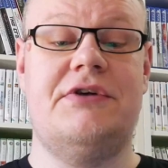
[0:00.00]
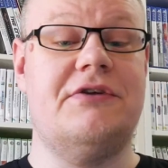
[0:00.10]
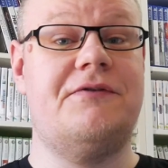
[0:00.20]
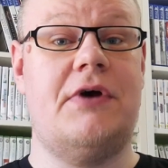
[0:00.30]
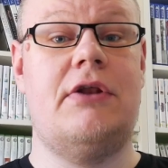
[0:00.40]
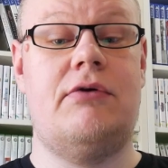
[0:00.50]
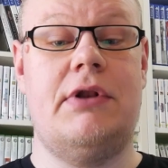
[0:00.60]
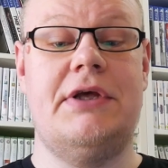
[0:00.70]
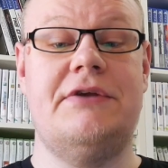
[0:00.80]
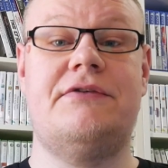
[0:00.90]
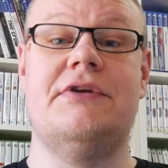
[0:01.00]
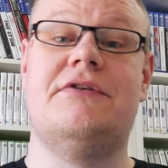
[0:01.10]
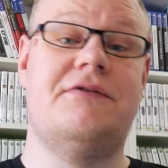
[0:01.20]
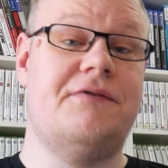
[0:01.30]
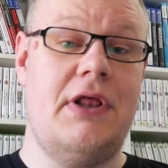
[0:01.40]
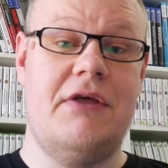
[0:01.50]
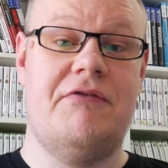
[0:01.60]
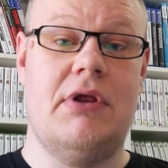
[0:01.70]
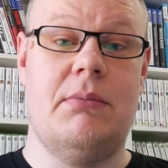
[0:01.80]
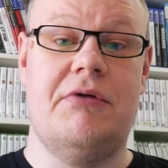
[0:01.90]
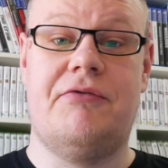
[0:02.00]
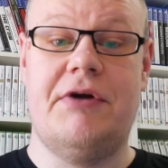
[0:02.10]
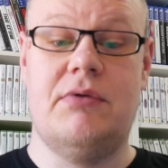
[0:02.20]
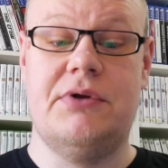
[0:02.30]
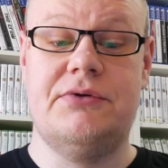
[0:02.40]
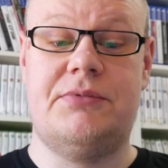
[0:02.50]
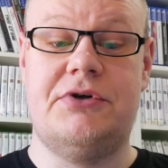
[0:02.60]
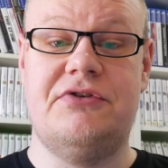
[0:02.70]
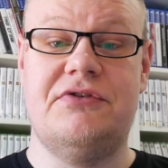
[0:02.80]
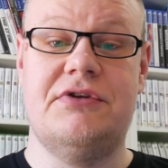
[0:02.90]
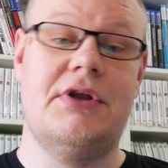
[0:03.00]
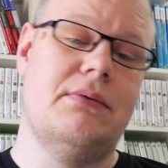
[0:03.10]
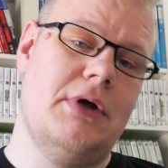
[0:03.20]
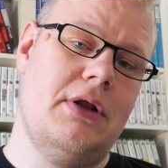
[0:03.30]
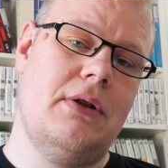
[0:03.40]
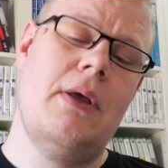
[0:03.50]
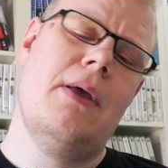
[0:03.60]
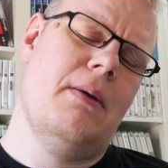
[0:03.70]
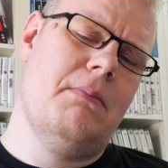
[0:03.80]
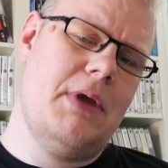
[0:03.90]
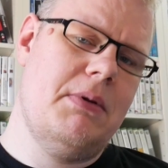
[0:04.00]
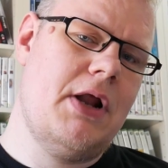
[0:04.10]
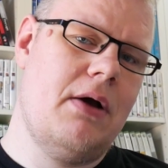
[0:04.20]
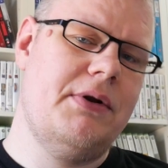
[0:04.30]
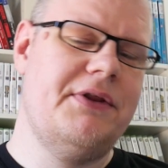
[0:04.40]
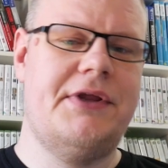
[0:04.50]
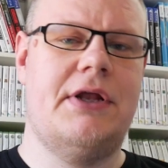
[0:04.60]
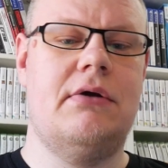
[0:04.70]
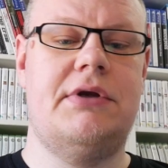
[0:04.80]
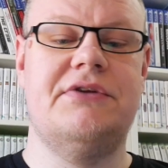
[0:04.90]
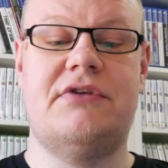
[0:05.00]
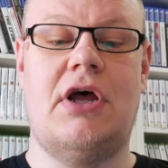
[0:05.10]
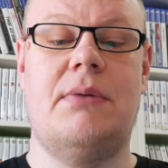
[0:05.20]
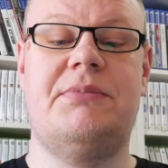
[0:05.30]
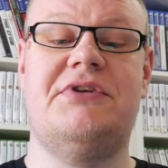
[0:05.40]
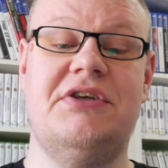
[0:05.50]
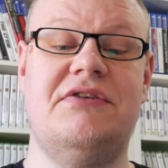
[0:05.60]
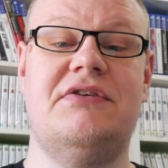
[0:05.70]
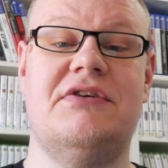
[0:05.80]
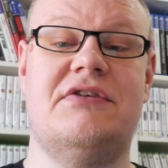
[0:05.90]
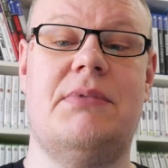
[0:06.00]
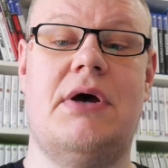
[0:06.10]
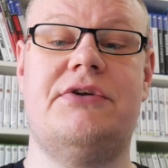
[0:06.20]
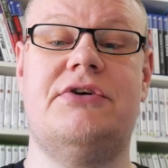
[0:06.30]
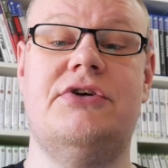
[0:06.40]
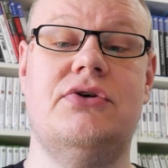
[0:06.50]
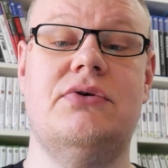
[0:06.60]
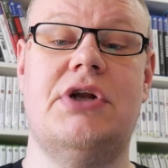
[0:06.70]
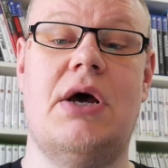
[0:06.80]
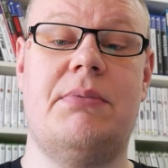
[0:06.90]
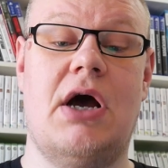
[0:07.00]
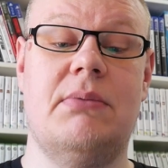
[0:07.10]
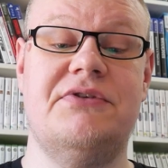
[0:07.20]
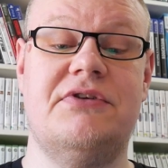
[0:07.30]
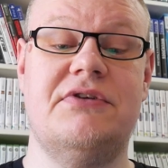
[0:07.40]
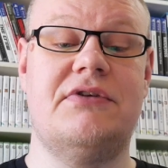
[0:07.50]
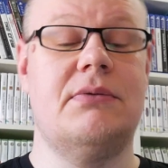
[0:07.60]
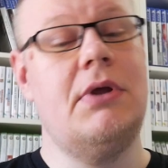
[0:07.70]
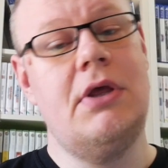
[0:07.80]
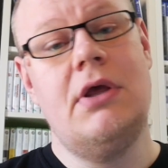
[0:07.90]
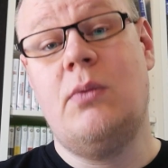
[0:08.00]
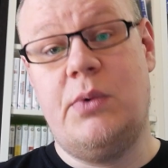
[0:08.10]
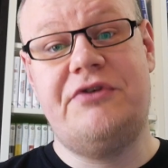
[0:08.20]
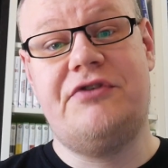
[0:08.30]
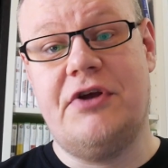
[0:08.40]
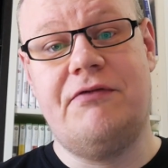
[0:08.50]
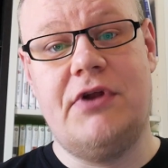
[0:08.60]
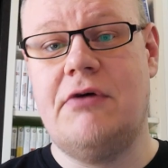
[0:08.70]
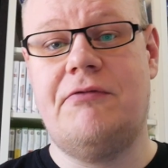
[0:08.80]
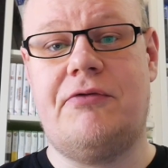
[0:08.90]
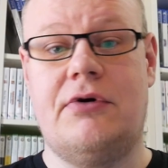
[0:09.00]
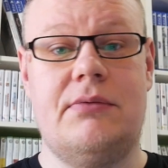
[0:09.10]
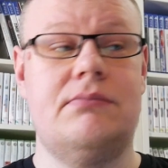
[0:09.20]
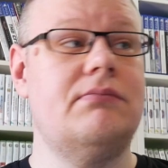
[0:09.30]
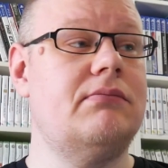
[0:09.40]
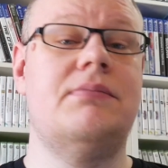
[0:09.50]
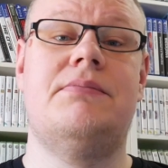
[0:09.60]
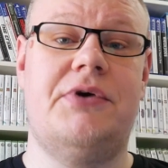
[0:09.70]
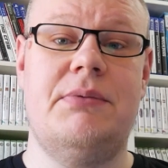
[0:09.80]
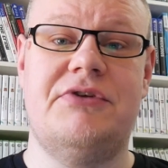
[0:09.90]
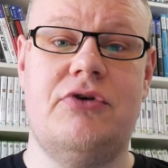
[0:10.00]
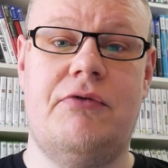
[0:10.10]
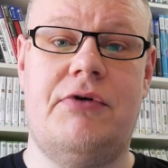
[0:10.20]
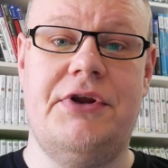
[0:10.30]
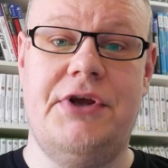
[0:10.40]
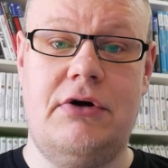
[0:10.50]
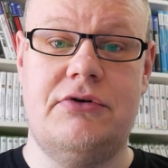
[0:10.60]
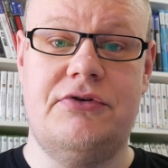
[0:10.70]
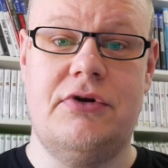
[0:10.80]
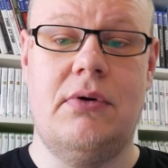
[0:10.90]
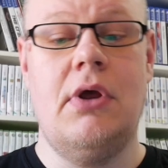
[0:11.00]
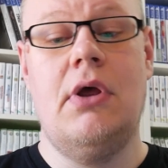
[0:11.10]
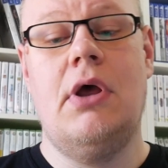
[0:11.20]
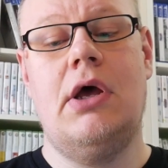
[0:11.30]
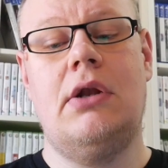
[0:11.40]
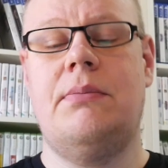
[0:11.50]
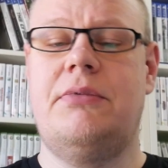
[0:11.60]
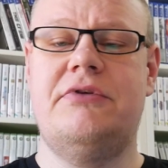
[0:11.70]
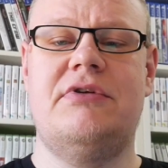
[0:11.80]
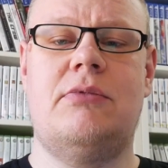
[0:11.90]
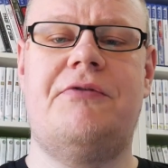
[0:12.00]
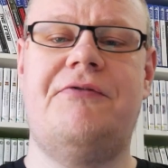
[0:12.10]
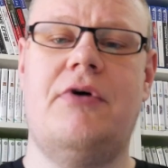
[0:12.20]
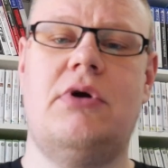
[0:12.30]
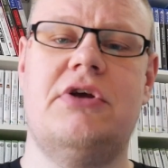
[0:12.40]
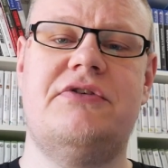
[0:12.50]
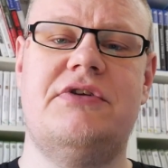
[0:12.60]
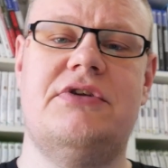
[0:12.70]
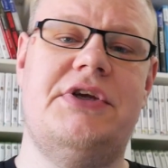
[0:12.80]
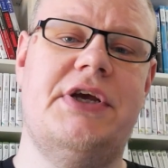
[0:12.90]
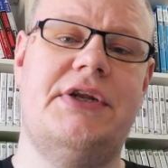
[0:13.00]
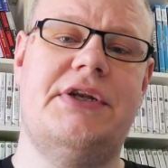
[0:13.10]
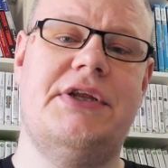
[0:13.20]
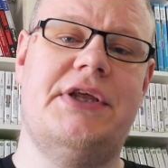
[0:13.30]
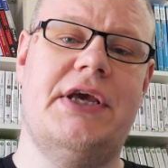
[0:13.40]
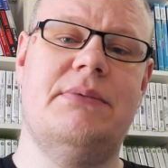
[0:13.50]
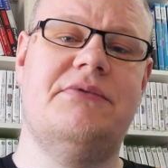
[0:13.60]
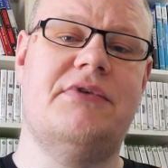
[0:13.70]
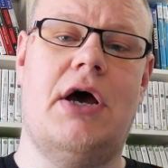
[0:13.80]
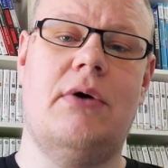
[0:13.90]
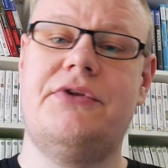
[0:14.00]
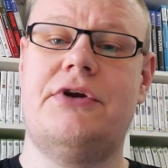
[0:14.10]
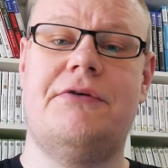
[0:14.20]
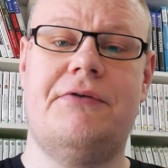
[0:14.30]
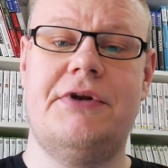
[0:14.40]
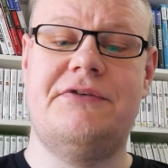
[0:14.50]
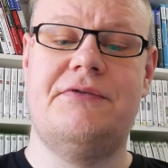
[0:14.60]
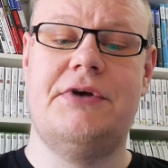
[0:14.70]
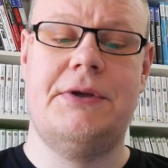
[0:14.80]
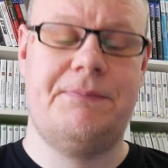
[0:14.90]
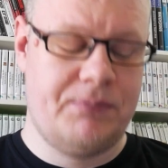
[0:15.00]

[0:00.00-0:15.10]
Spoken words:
is finally released, it's finally available for everyone to purchase it, and well, maybe now Nintendo can stop teasing us about their new and upcoming system, which they've done for pretty much over a year or so, and put some more focus into getting the games out there for this thing.